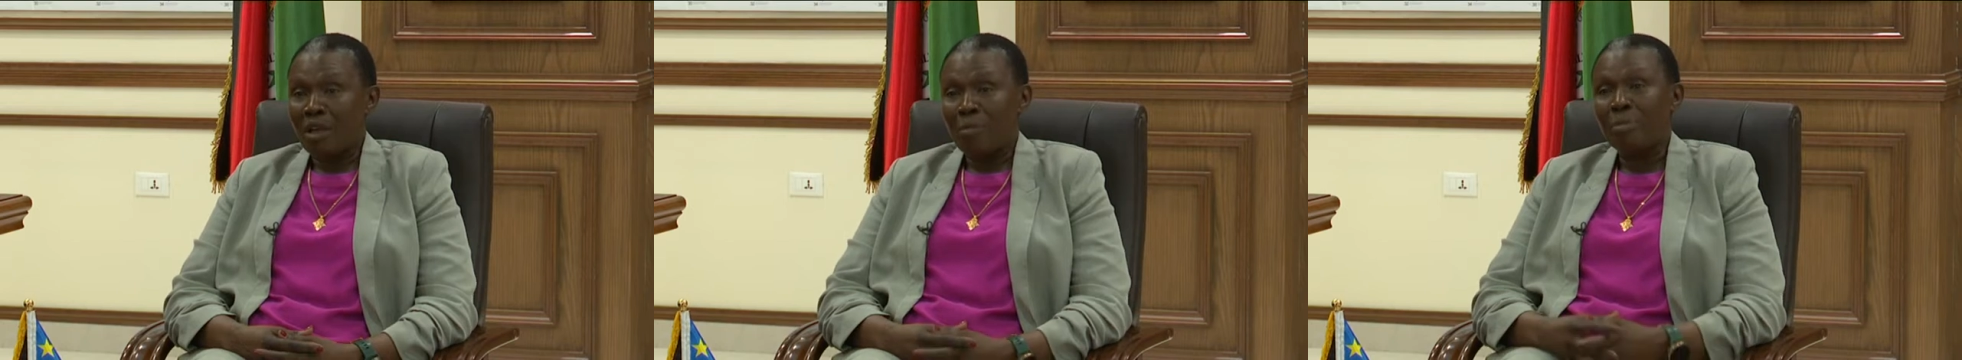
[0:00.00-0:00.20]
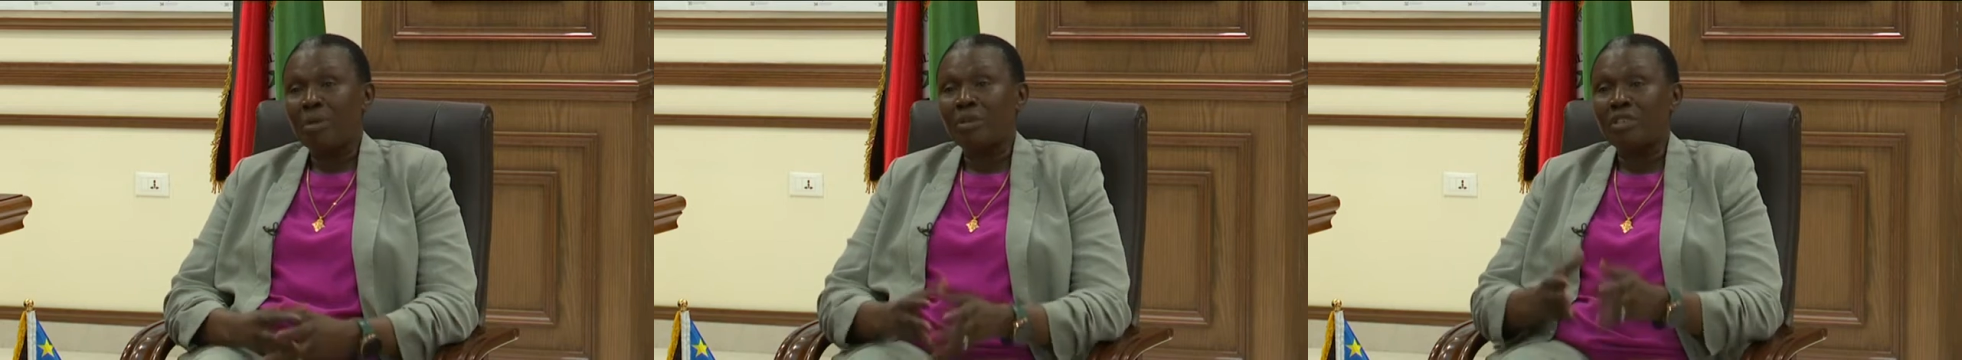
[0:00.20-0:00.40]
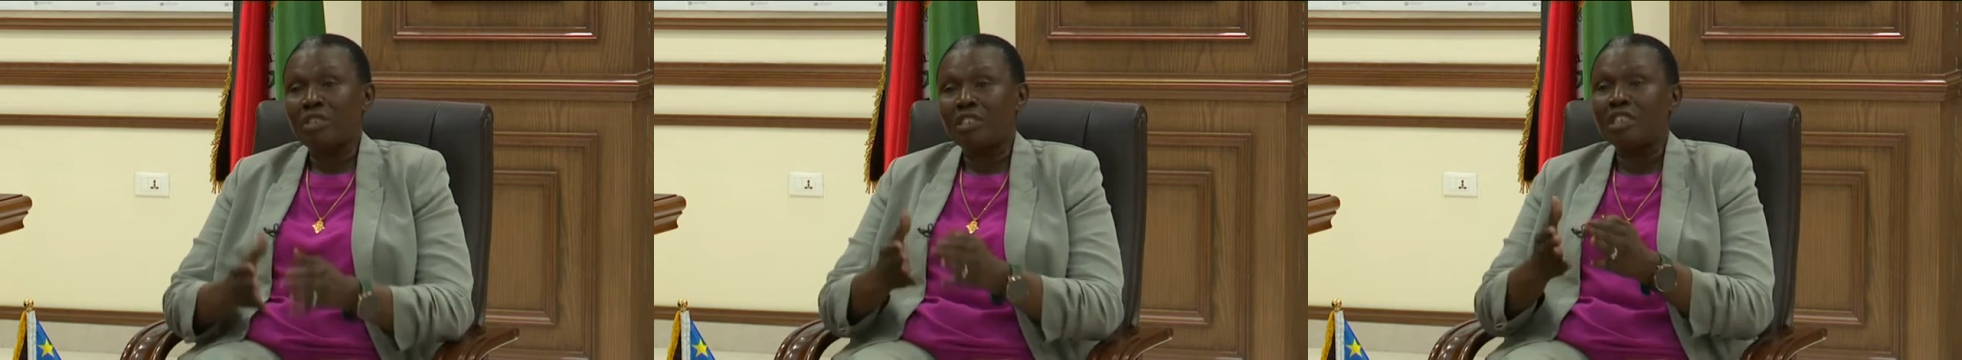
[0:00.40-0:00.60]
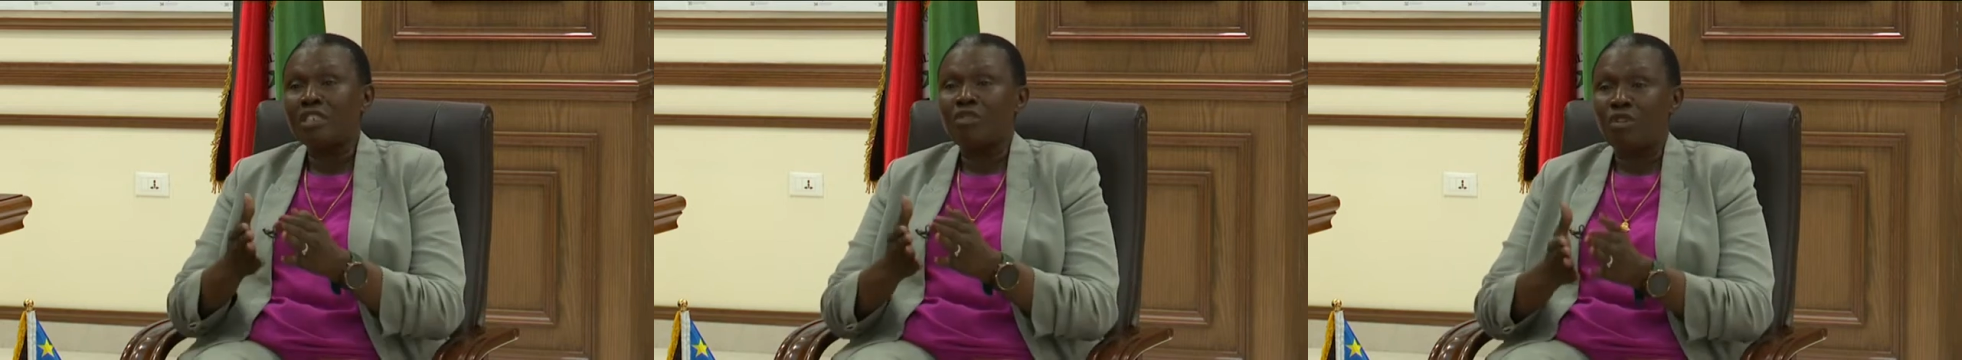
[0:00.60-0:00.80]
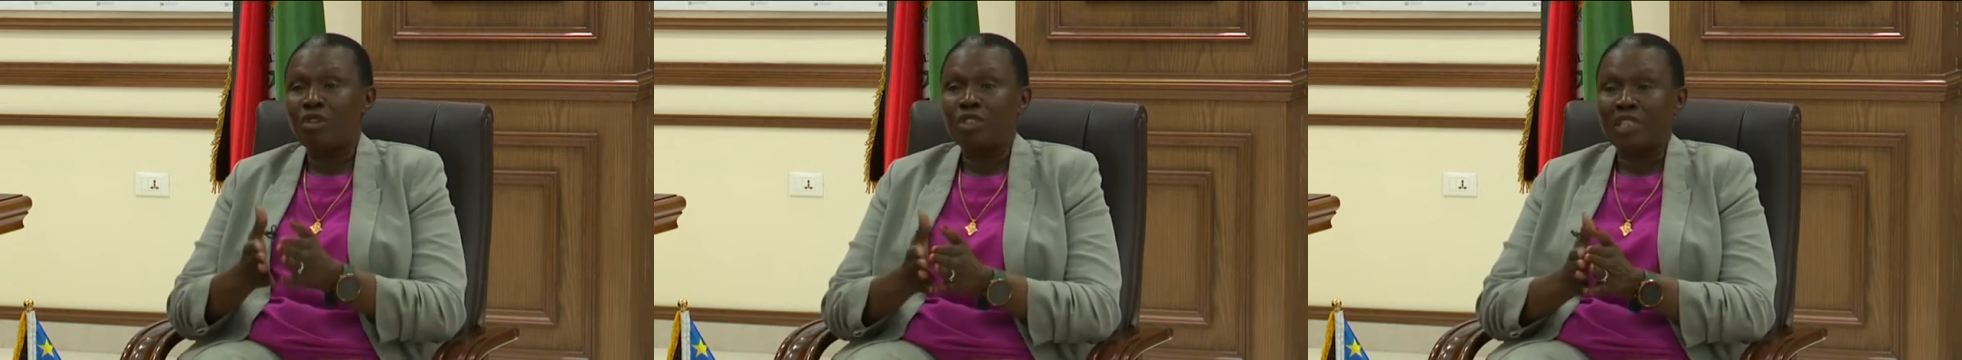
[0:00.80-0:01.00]
because this
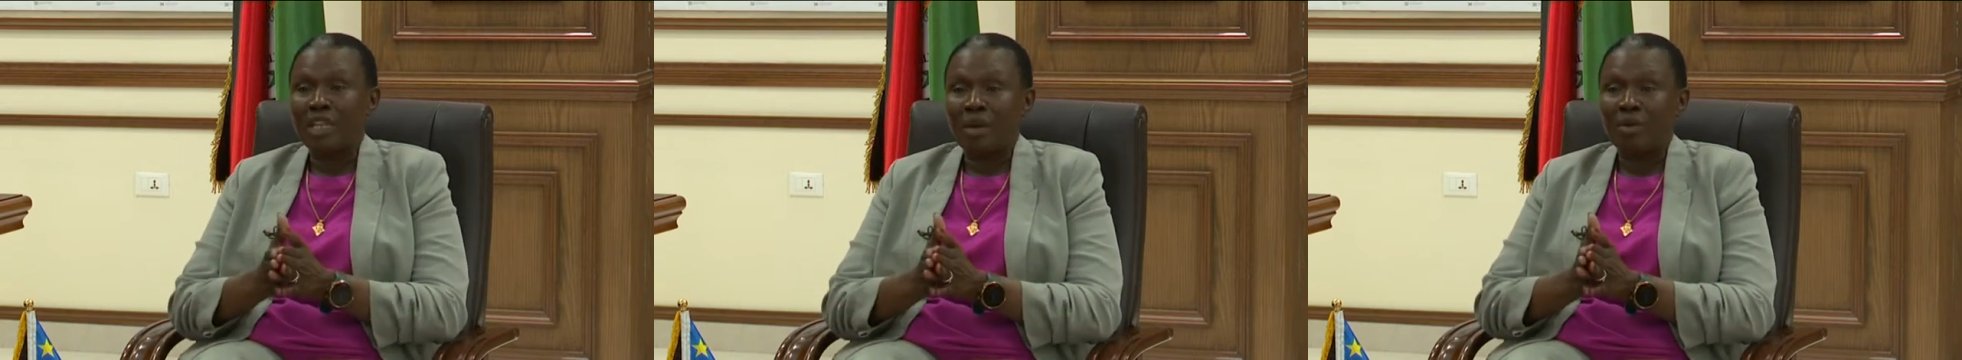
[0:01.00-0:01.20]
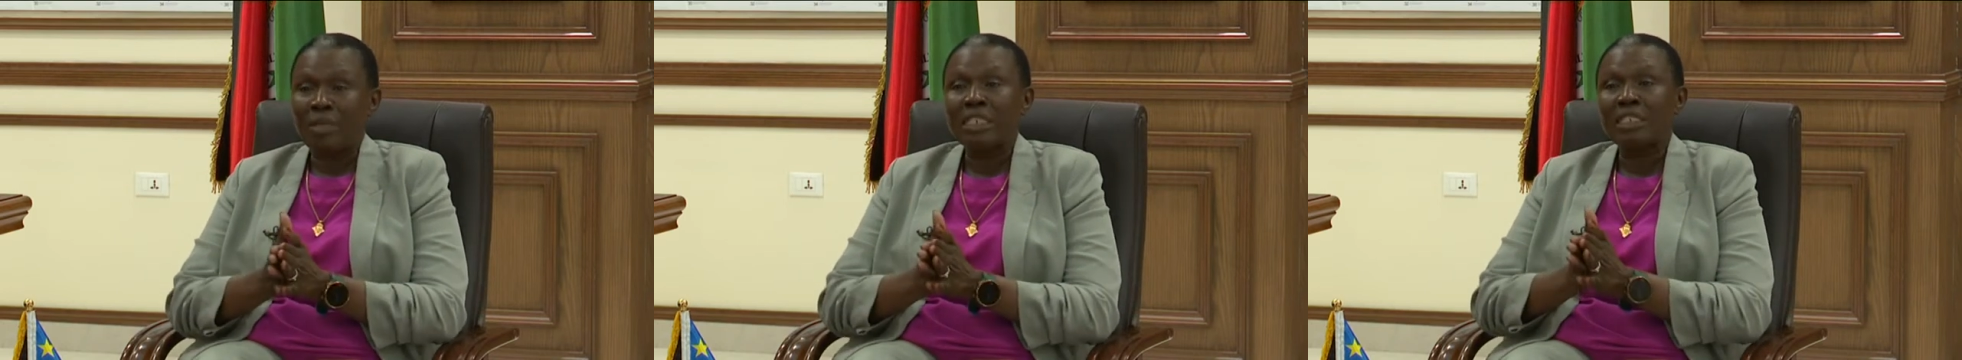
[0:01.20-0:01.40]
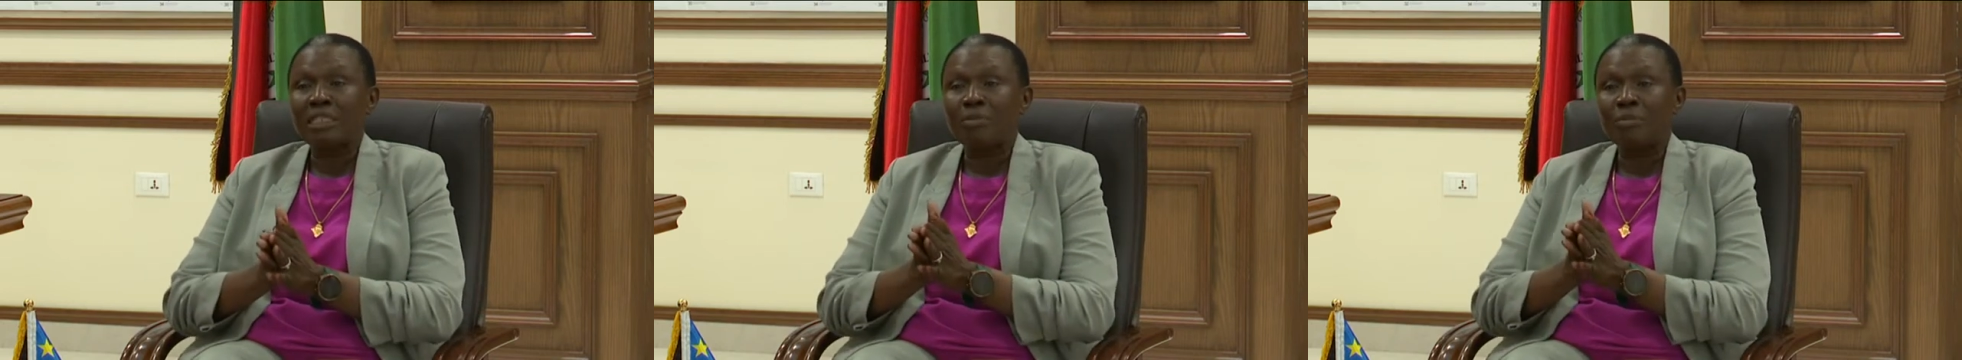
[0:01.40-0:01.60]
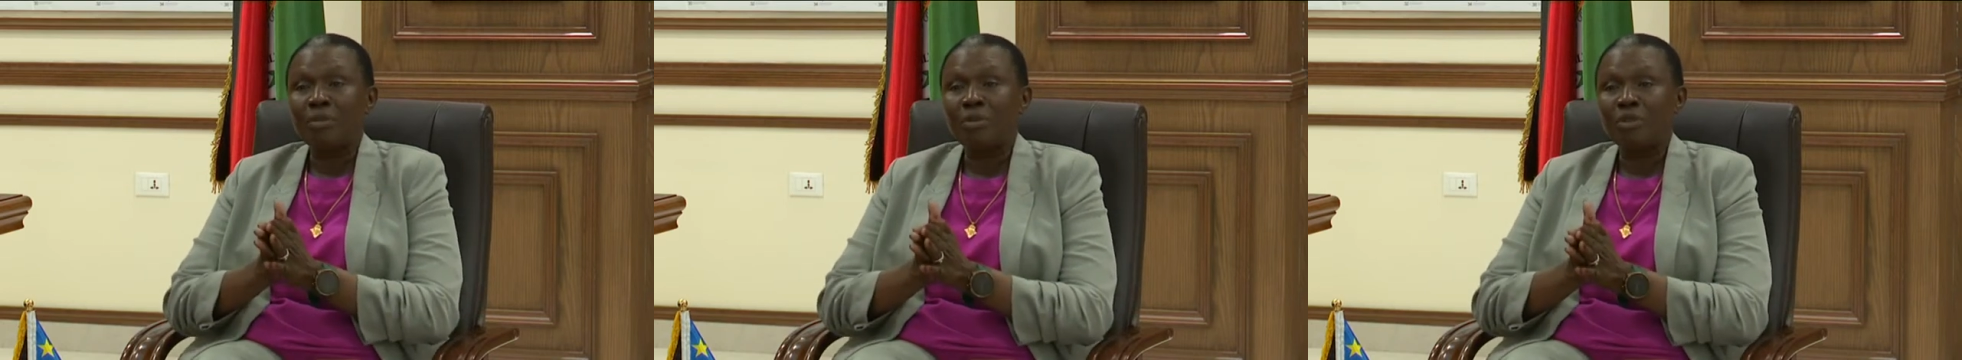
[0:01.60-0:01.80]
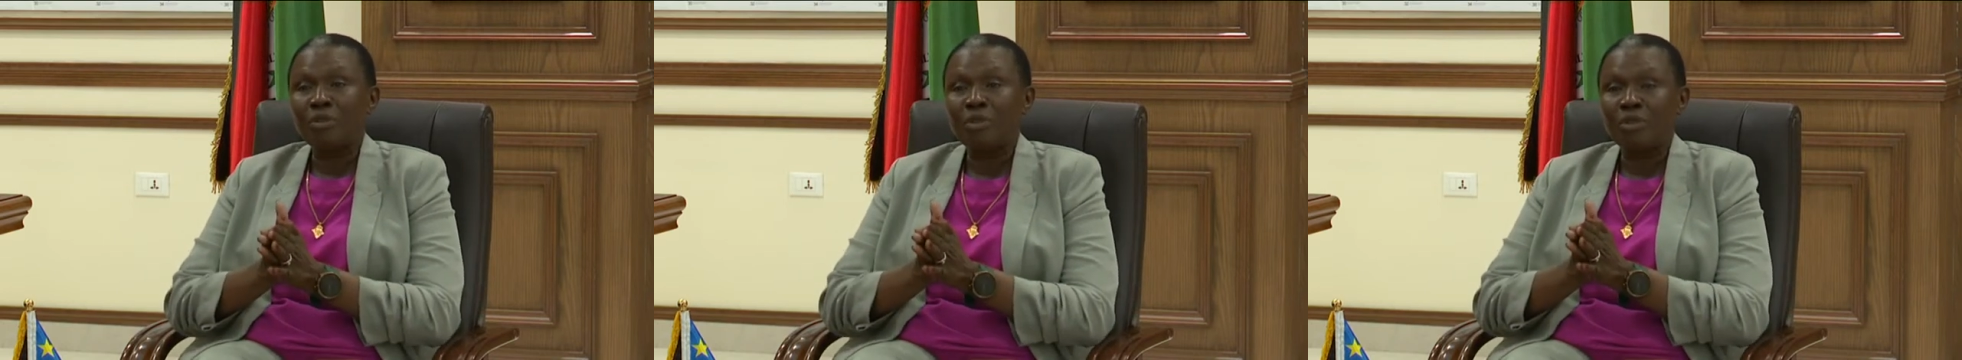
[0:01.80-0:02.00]
force now is
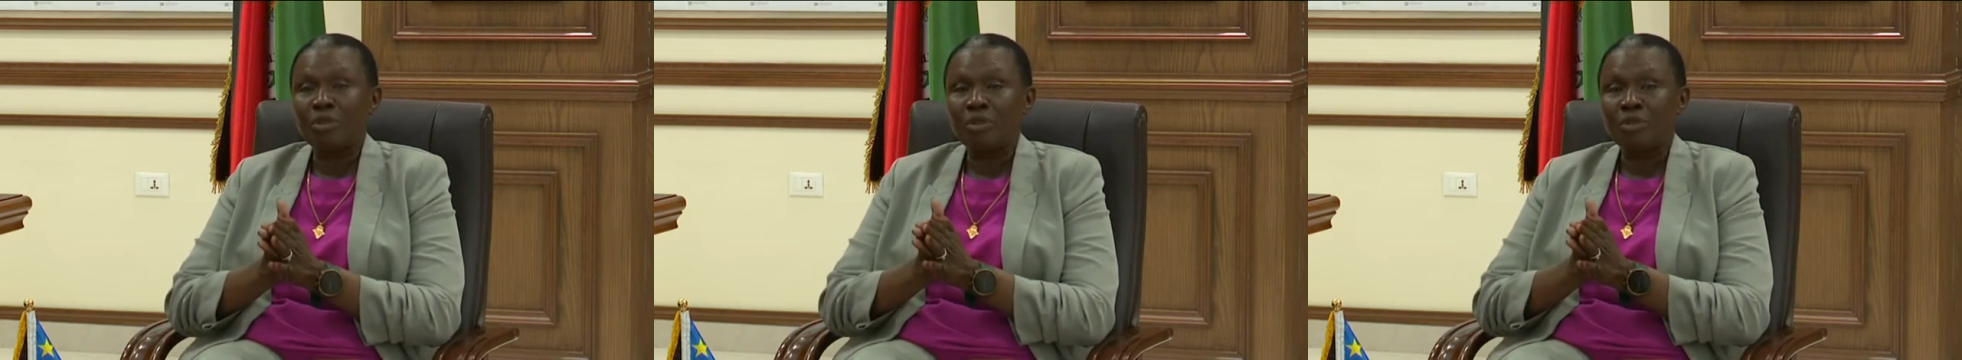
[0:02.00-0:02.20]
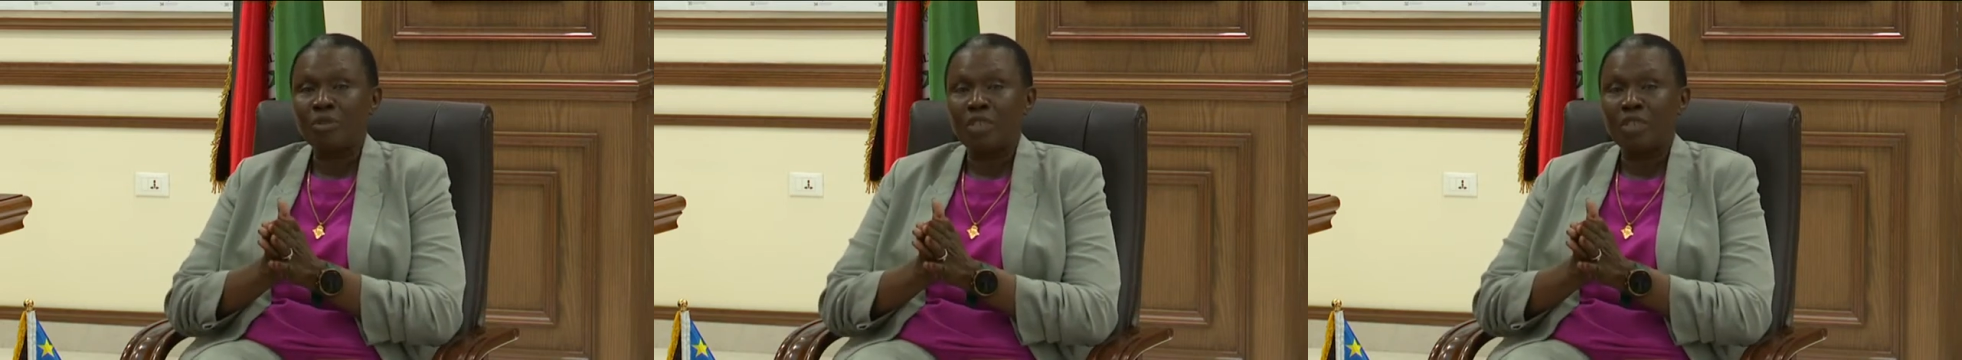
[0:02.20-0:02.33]
supposed to